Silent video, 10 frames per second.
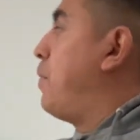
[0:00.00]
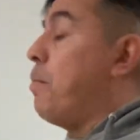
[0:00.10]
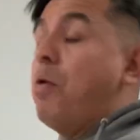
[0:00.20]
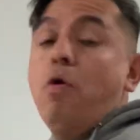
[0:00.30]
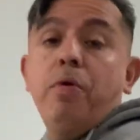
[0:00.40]
The
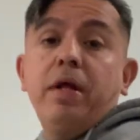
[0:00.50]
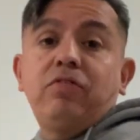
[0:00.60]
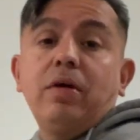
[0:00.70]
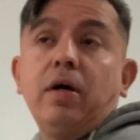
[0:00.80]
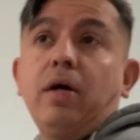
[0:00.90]
moon is
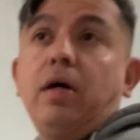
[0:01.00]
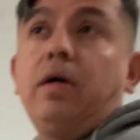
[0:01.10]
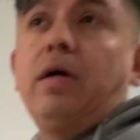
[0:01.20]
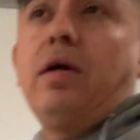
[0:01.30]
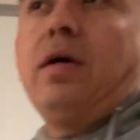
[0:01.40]

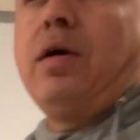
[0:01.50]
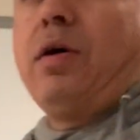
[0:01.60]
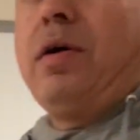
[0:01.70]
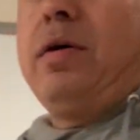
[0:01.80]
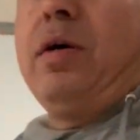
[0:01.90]

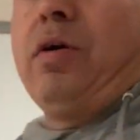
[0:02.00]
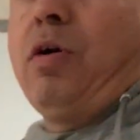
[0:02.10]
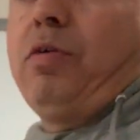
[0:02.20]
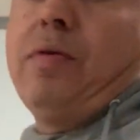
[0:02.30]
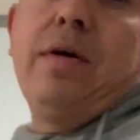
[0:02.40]

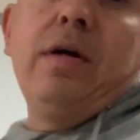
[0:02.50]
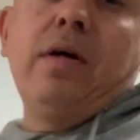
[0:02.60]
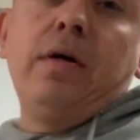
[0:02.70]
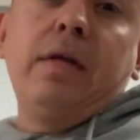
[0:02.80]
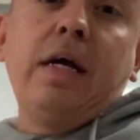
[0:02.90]
Earth's
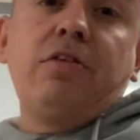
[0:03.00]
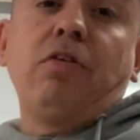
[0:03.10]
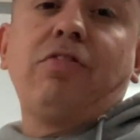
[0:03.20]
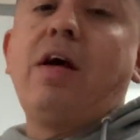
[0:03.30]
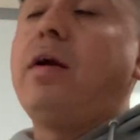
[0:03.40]
natural
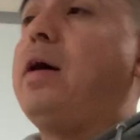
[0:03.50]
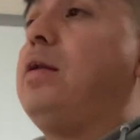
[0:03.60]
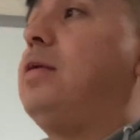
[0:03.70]
satellite.